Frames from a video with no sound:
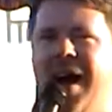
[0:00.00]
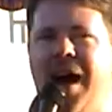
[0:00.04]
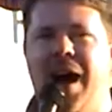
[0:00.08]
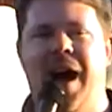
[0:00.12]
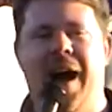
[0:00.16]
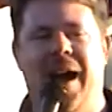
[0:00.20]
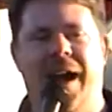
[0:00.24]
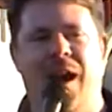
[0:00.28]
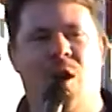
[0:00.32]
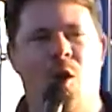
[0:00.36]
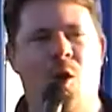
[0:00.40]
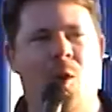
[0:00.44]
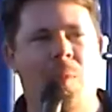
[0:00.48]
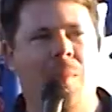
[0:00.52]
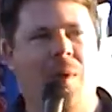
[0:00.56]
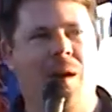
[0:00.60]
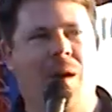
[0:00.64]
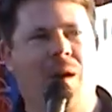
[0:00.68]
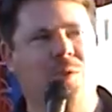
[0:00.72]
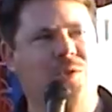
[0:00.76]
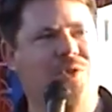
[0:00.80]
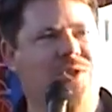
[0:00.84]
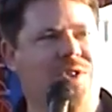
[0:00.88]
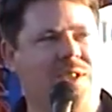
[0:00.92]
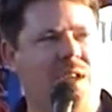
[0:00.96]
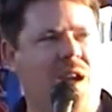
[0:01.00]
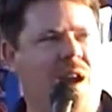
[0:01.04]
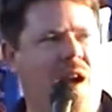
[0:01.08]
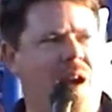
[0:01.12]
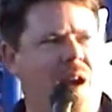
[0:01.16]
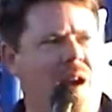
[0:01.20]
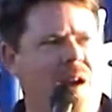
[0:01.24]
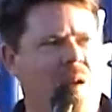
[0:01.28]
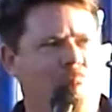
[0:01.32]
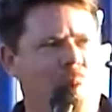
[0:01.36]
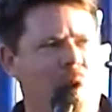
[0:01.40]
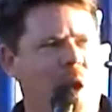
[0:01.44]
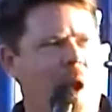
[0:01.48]
I almost,
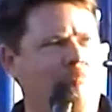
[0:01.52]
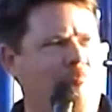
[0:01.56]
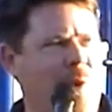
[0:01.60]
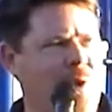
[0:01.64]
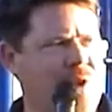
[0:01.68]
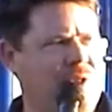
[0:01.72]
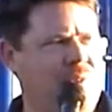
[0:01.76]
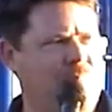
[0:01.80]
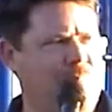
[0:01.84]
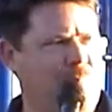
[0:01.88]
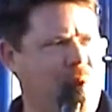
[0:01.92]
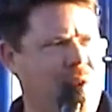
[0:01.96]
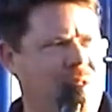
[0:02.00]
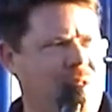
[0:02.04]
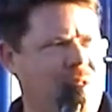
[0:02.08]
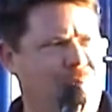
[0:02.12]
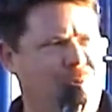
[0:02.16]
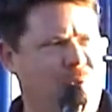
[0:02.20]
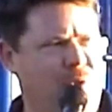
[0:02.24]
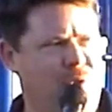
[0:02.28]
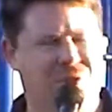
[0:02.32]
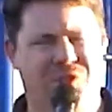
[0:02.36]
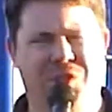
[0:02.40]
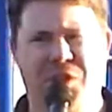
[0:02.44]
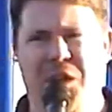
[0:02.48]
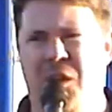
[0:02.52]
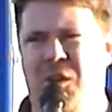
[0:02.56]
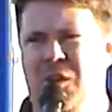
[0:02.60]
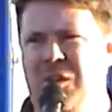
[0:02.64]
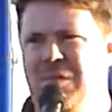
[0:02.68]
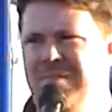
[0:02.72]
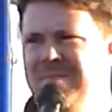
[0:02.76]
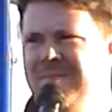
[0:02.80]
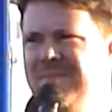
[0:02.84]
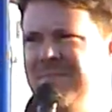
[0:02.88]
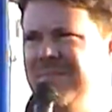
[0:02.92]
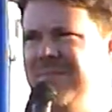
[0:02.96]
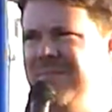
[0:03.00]
uh, we almost put the for
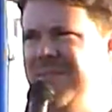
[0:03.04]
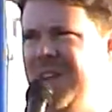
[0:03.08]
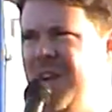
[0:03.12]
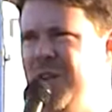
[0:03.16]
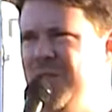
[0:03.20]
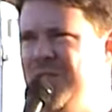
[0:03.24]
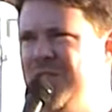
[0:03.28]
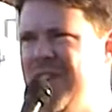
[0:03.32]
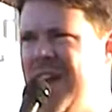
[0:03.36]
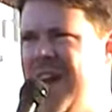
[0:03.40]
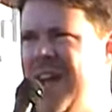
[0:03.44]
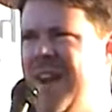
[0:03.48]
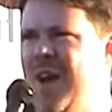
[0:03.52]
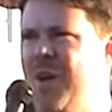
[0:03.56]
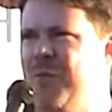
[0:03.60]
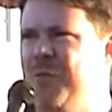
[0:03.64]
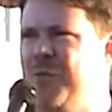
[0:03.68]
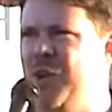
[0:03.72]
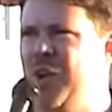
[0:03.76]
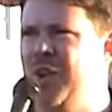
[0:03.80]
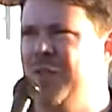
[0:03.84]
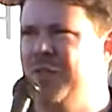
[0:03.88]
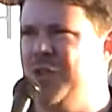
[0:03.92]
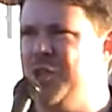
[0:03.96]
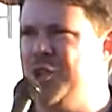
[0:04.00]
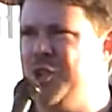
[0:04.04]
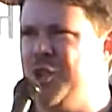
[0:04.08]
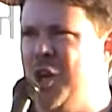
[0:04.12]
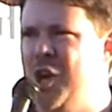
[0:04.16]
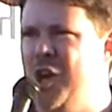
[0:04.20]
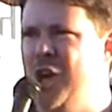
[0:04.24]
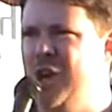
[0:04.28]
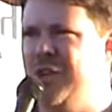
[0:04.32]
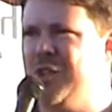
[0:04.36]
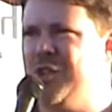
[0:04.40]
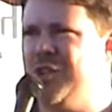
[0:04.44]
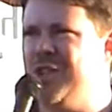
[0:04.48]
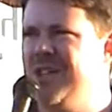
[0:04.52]
sale, you know, sign out in front of the
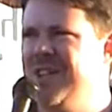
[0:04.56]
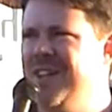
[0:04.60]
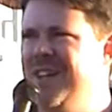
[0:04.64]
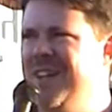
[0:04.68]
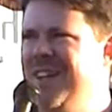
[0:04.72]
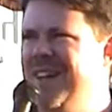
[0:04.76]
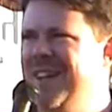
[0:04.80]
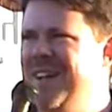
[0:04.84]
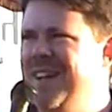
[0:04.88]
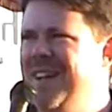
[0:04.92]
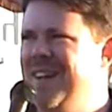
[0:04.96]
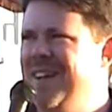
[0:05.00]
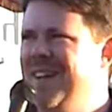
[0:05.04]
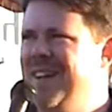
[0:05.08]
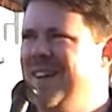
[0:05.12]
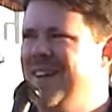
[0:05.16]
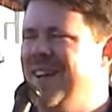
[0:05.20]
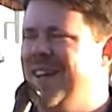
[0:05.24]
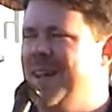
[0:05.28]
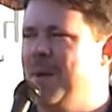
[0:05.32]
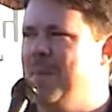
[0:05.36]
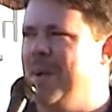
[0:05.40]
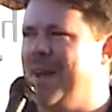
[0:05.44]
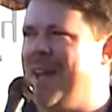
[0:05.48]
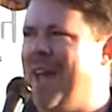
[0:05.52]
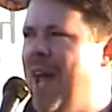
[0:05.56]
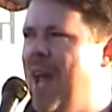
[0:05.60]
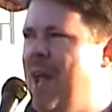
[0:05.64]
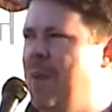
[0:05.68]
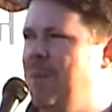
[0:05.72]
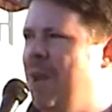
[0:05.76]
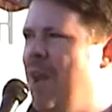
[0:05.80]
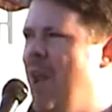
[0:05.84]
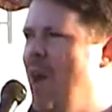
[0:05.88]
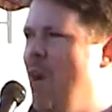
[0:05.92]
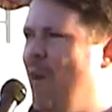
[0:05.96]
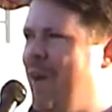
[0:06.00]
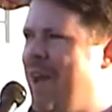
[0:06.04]
church and became,
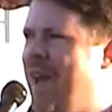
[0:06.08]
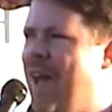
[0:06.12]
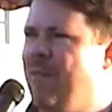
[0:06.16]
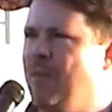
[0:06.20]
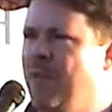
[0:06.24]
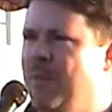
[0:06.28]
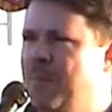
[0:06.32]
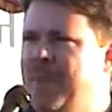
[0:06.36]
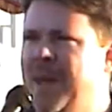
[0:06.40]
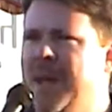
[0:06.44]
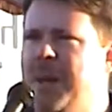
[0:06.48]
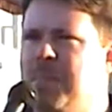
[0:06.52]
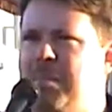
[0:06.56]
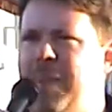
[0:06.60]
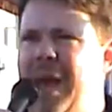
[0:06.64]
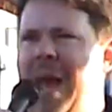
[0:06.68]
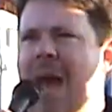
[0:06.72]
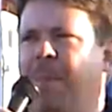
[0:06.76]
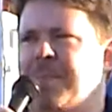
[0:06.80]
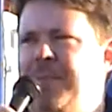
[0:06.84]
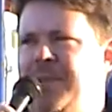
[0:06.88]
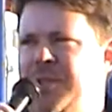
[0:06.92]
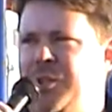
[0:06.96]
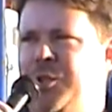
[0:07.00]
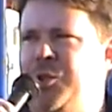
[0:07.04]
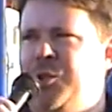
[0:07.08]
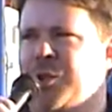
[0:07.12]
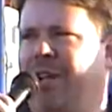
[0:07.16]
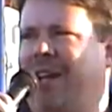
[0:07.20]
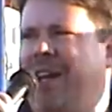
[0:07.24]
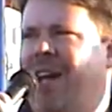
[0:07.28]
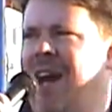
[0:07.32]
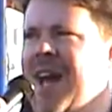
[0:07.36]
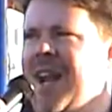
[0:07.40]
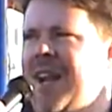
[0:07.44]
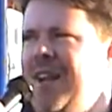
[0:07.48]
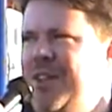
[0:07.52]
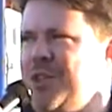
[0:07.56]
you know, kind of a big baptistry
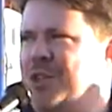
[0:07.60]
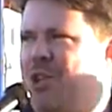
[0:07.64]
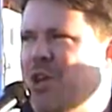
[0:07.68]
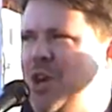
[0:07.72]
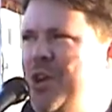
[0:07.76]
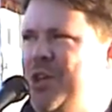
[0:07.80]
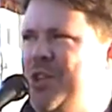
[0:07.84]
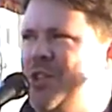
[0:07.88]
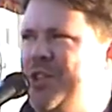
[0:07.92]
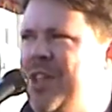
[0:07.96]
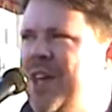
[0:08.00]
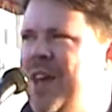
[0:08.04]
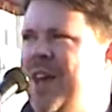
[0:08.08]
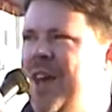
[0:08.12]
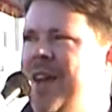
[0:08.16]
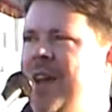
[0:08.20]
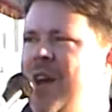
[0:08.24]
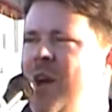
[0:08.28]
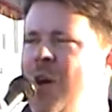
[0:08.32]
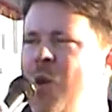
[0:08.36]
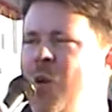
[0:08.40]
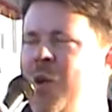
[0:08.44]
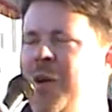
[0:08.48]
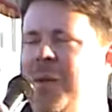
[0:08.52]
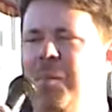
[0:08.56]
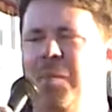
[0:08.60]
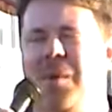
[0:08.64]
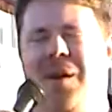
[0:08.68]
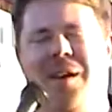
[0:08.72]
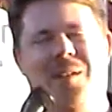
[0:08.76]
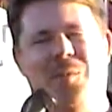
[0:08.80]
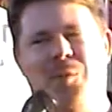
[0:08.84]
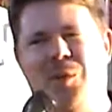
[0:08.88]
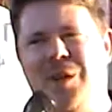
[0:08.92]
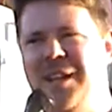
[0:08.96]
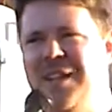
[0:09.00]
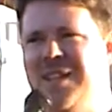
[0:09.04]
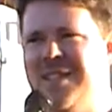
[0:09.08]
kind of church thing going,
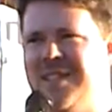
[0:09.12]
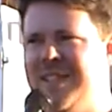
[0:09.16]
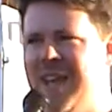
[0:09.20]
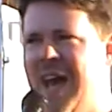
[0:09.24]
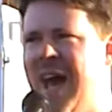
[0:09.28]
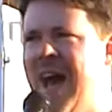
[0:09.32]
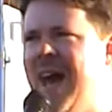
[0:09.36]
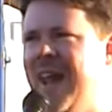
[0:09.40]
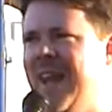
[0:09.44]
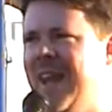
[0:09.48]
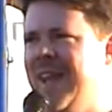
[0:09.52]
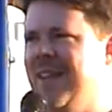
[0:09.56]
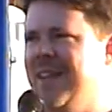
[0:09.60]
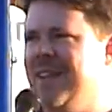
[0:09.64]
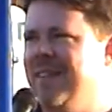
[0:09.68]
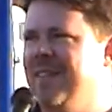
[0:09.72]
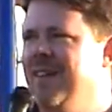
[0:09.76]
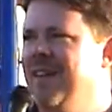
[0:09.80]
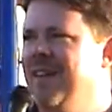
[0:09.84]
but we decided,